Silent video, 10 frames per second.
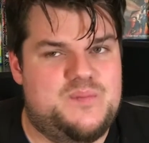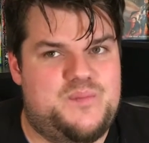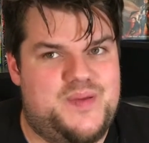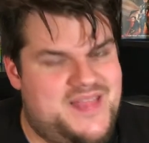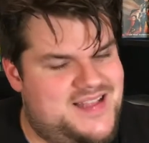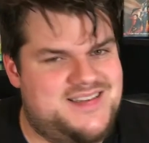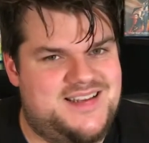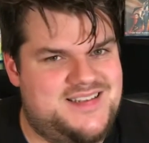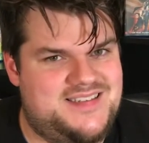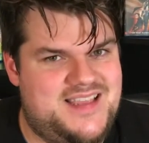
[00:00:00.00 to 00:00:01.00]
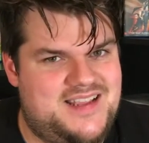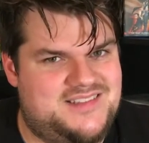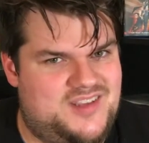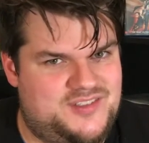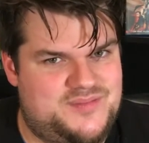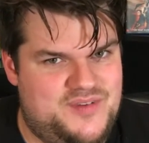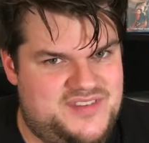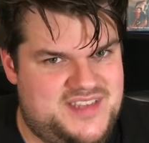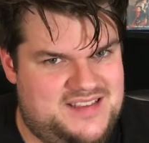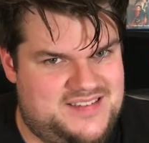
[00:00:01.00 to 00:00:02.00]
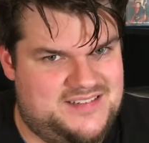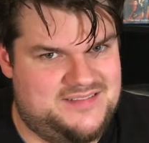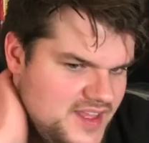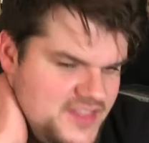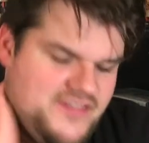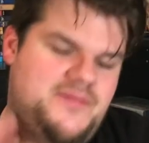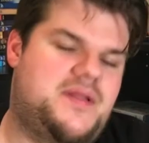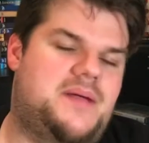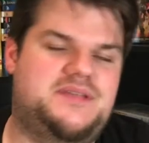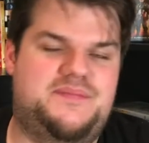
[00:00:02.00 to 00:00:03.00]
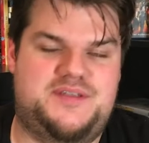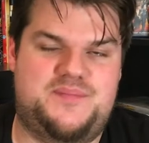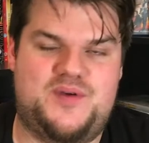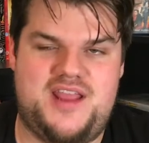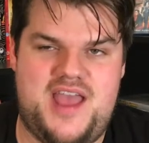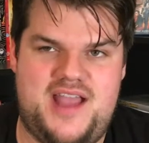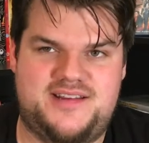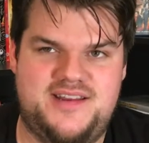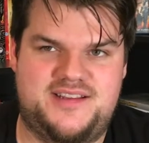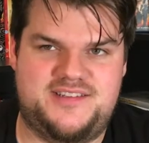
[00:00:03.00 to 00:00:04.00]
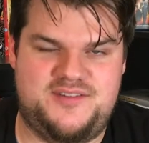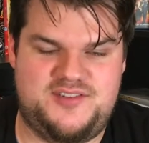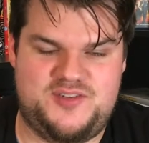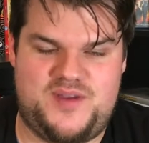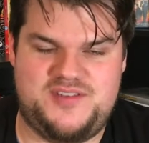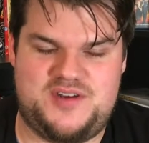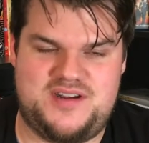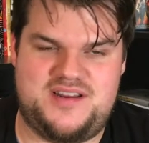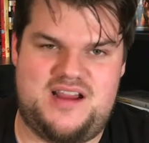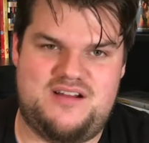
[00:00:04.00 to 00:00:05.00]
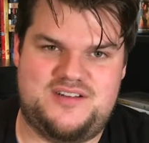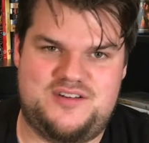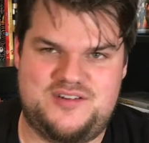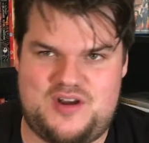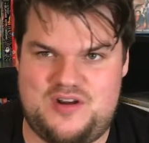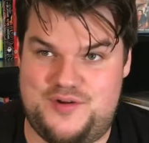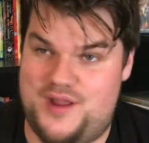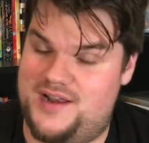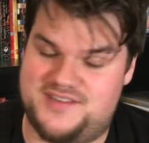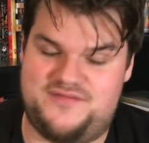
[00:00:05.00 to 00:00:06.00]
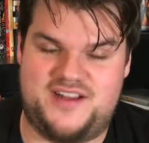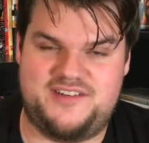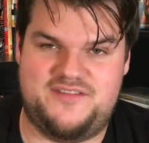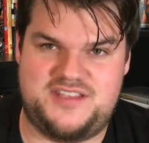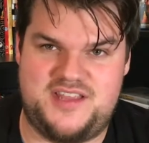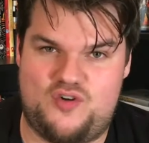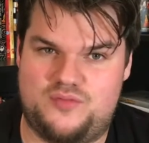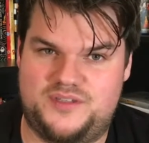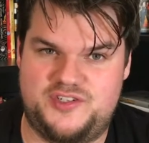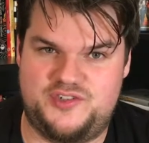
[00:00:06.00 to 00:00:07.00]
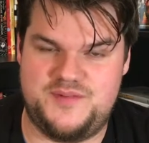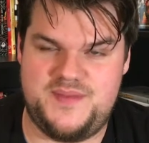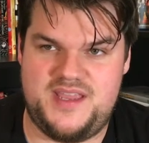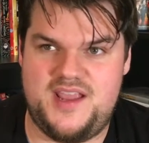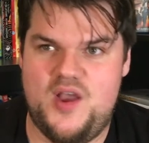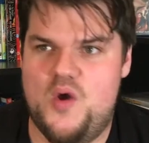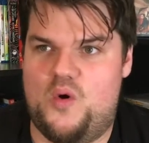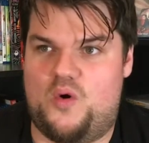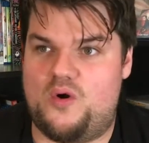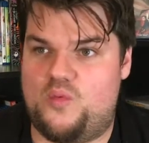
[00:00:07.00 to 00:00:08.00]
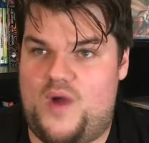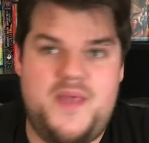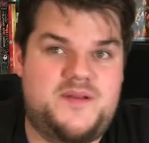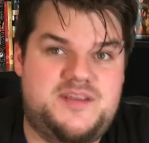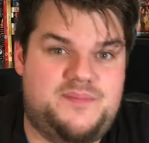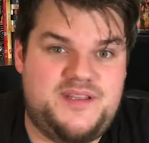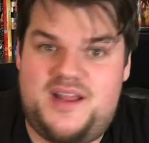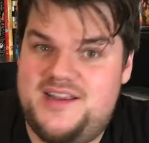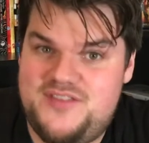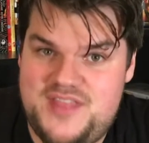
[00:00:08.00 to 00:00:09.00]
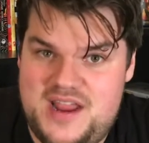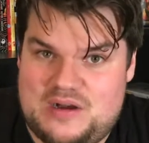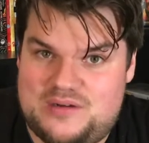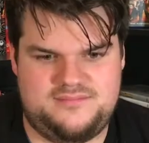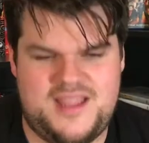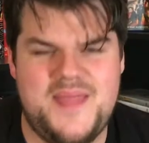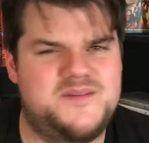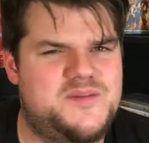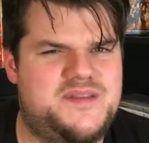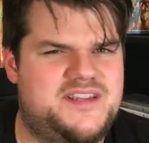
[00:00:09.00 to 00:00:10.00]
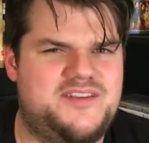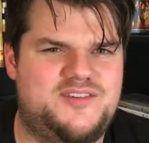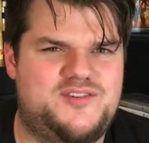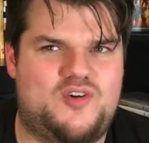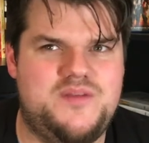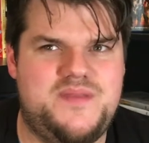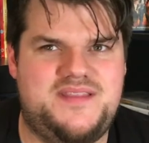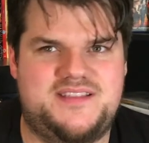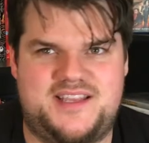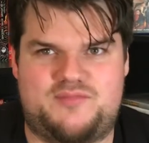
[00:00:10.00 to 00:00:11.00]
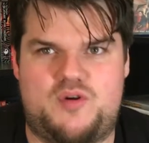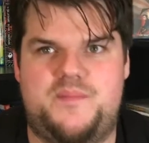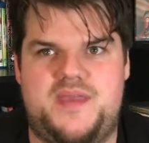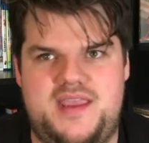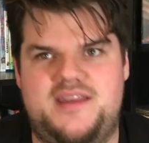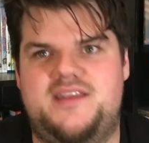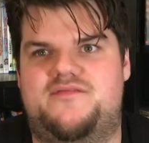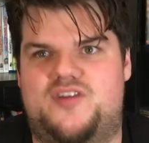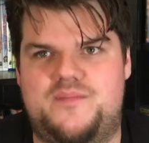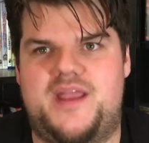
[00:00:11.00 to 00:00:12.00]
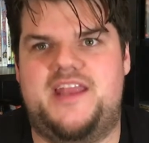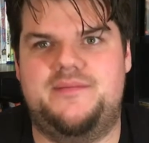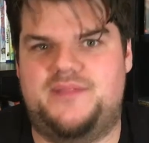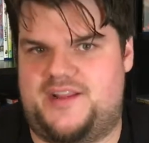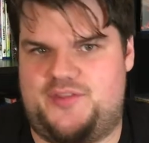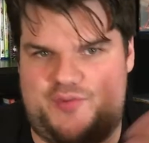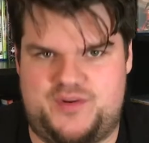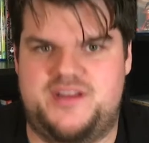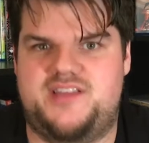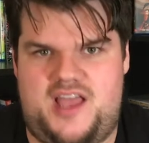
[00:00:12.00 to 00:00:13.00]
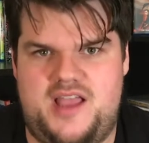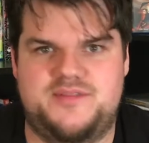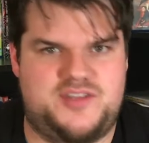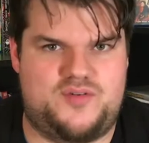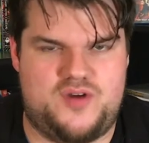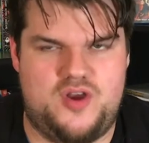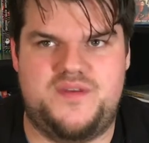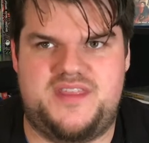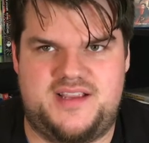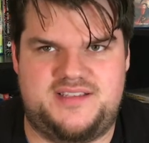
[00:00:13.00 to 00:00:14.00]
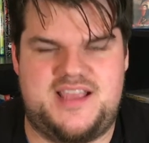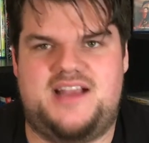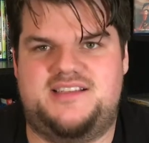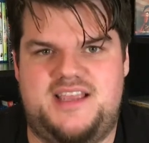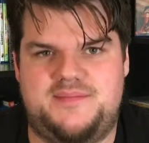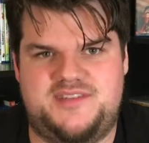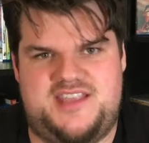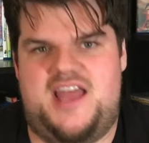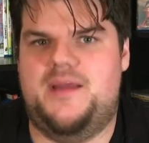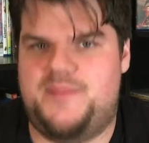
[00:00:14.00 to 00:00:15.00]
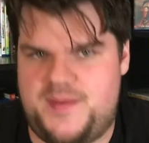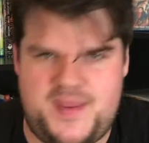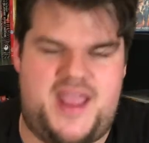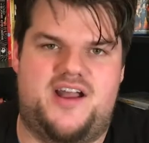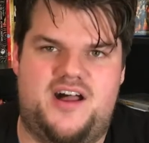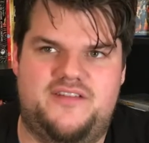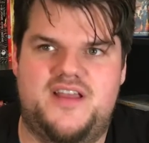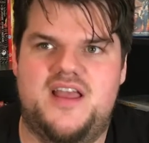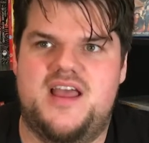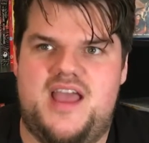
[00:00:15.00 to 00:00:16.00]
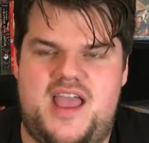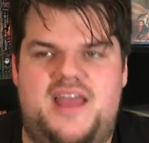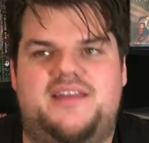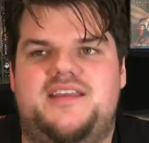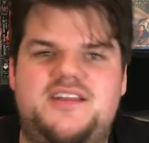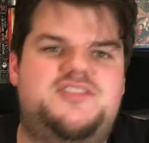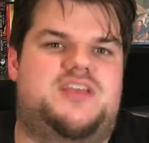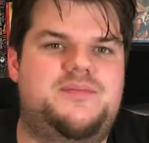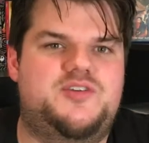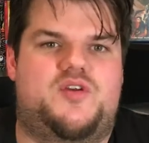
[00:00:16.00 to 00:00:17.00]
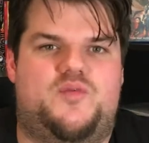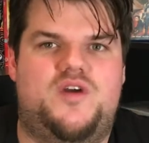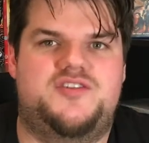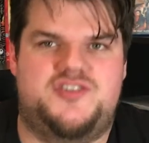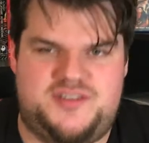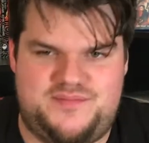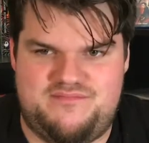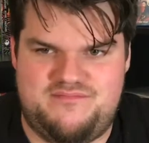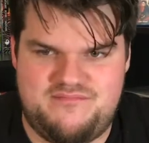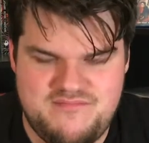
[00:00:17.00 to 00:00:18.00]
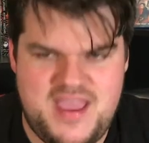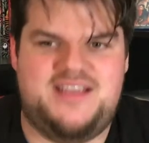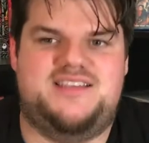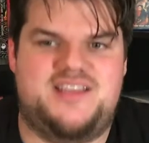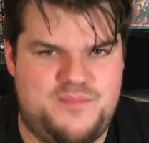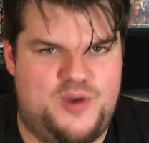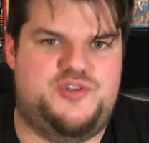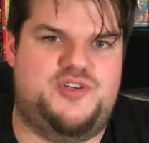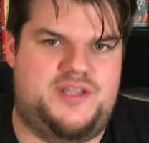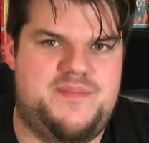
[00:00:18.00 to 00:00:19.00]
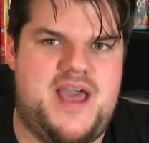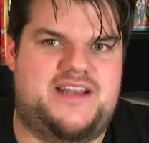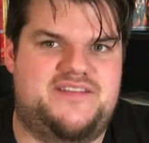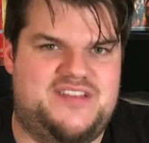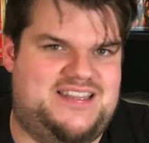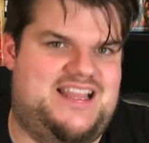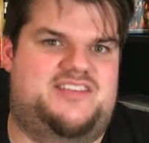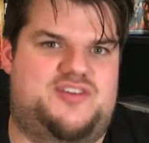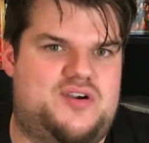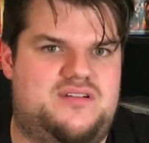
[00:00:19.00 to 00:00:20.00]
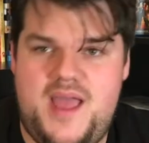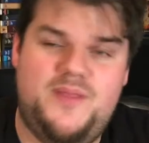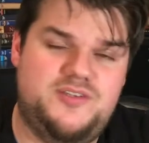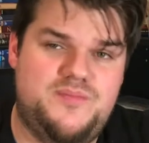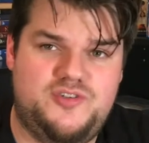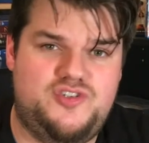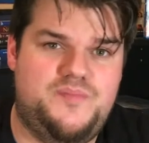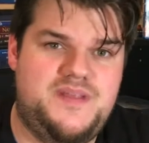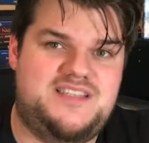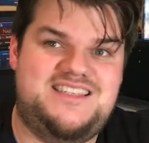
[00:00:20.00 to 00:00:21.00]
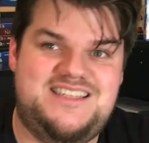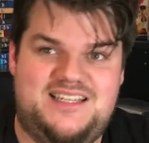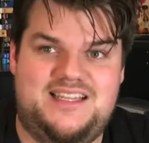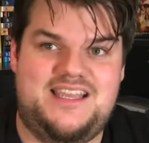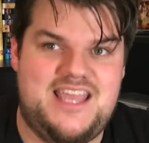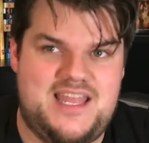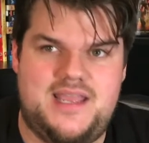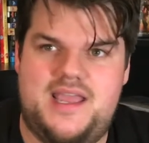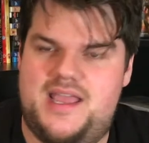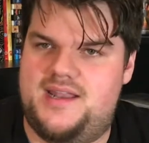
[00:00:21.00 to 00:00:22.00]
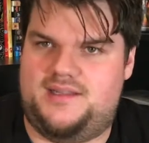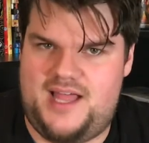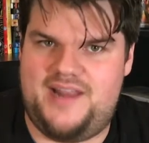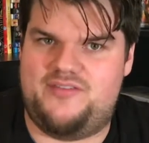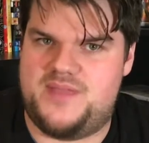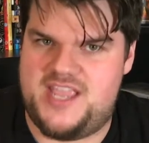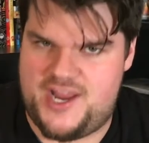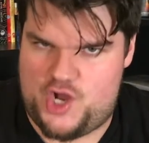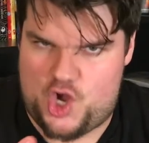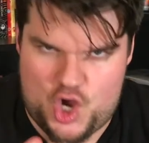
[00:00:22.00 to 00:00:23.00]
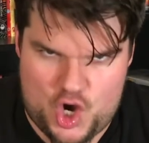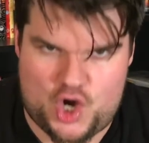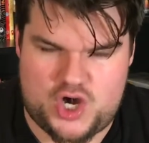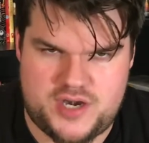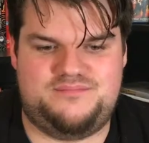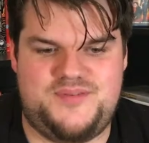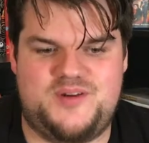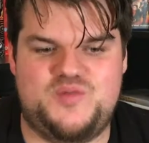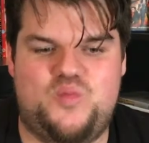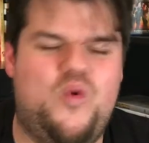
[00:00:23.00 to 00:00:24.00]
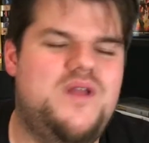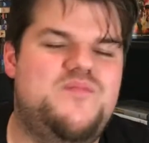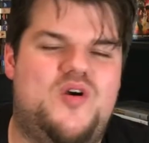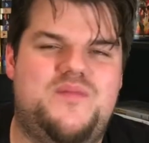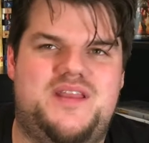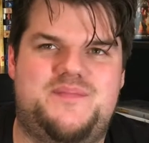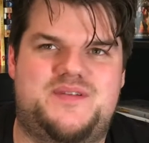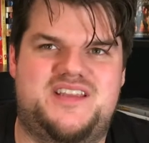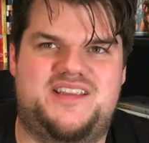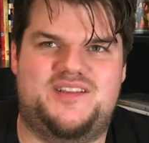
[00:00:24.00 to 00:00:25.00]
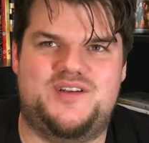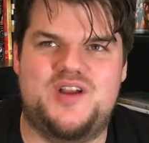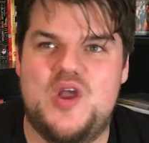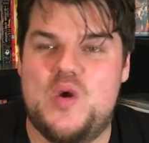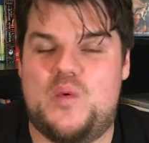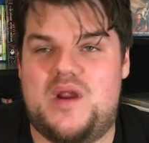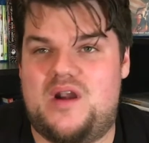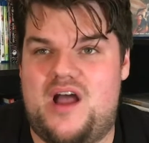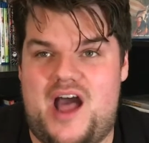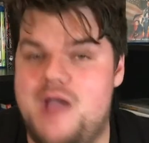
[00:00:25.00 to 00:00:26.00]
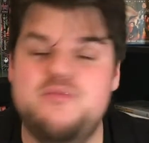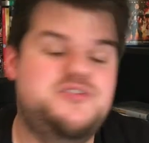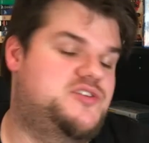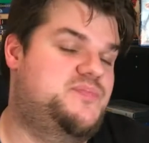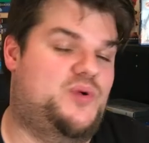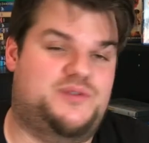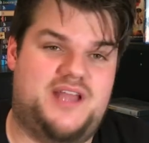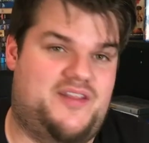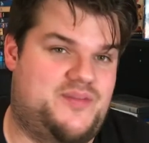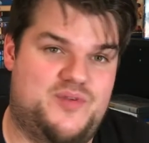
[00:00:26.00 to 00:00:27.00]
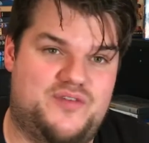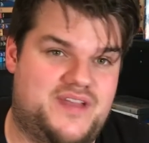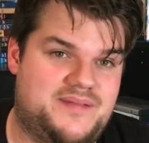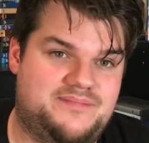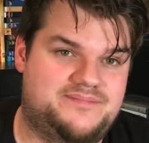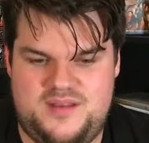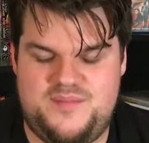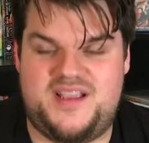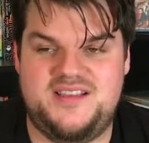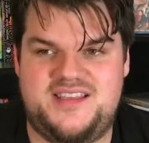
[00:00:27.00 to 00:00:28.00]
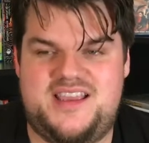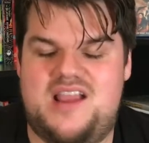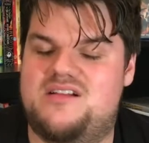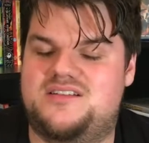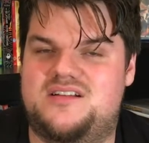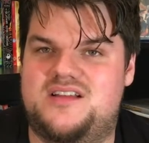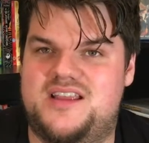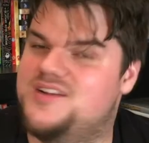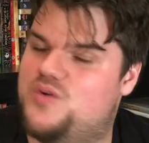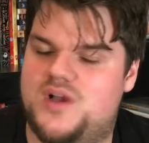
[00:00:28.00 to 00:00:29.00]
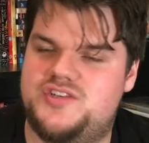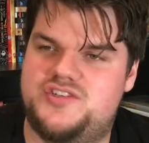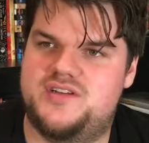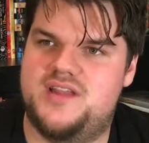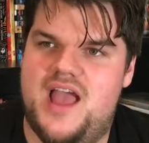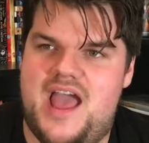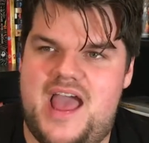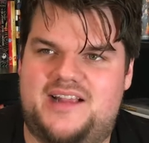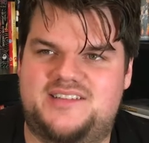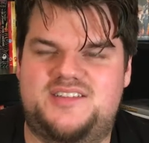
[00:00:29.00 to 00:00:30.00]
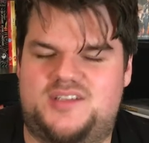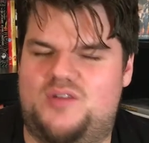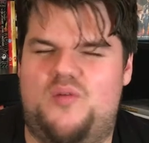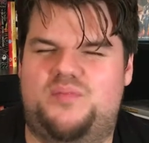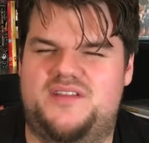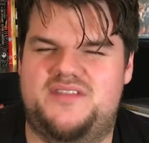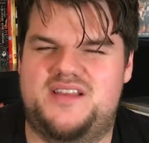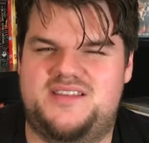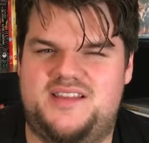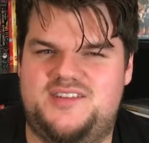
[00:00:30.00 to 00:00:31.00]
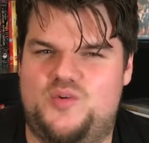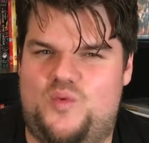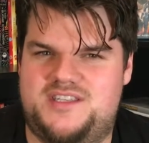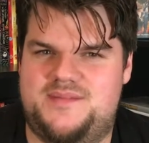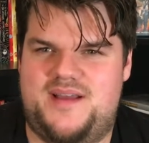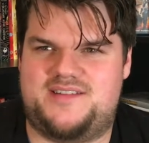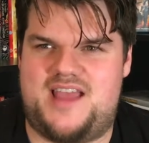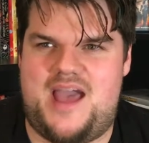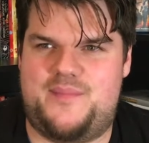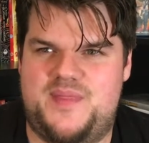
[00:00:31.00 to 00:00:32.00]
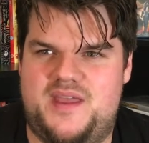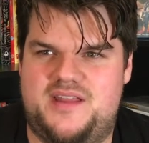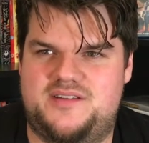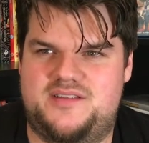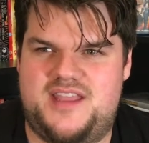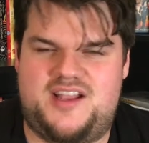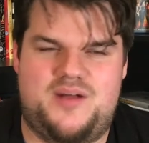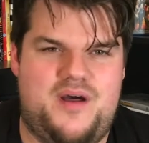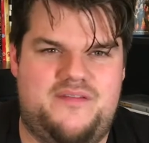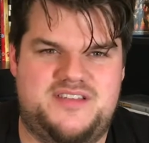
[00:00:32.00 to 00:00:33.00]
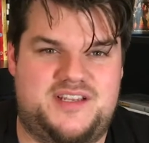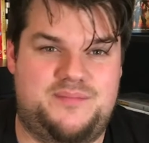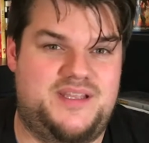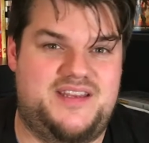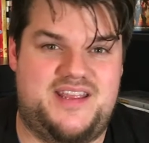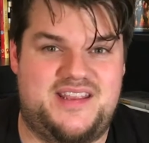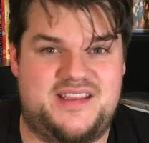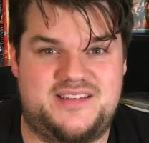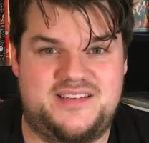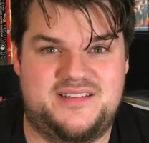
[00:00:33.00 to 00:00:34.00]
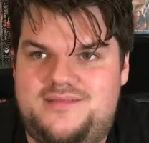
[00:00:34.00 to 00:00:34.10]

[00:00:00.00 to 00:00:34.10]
But that's not to say it's all smooth sailing. The film comes up with some pretty hackneyed excuses why certain characters are not as effective as they normally should be, or why they're simply not even there. And there's a particular story beat that's like repeated verbatim like three times in a row with the exact same setup and payoff, and each subsequent one just makes the emotional impact of it lesser. And those emotional beats still hit, and a lot of them hit hard, but there's one moment in particular where I was just pulled out of the movie. Because the character in question acts so obliviously to what's about to happen that they come off as a complete idiot.